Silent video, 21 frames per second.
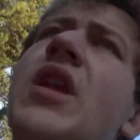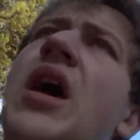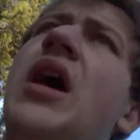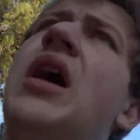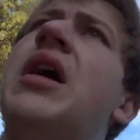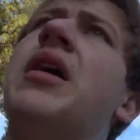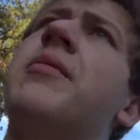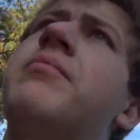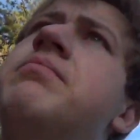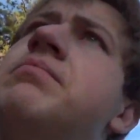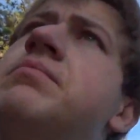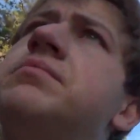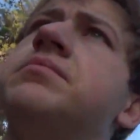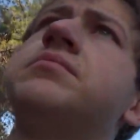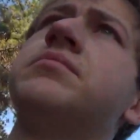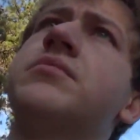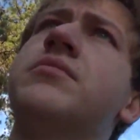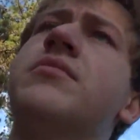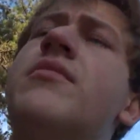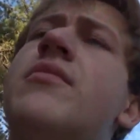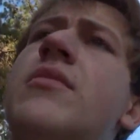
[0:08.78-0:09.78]
Um,
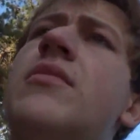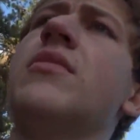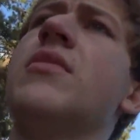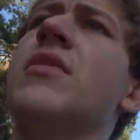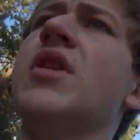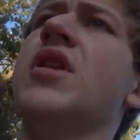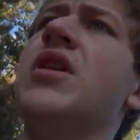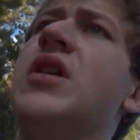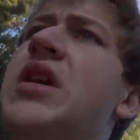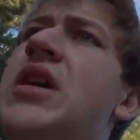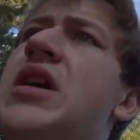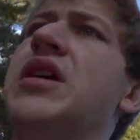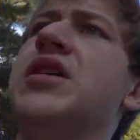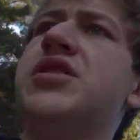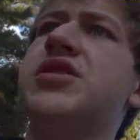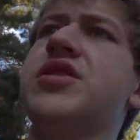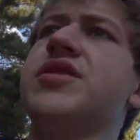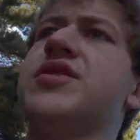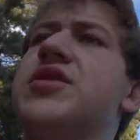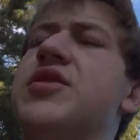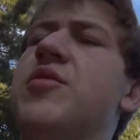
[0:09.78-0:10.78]

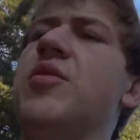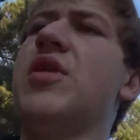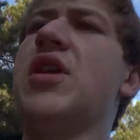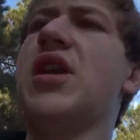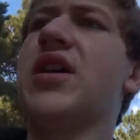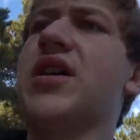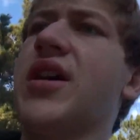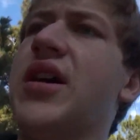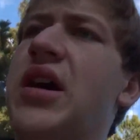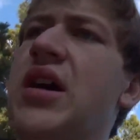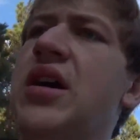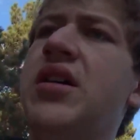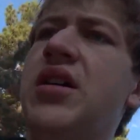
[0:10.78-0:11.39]
just a walk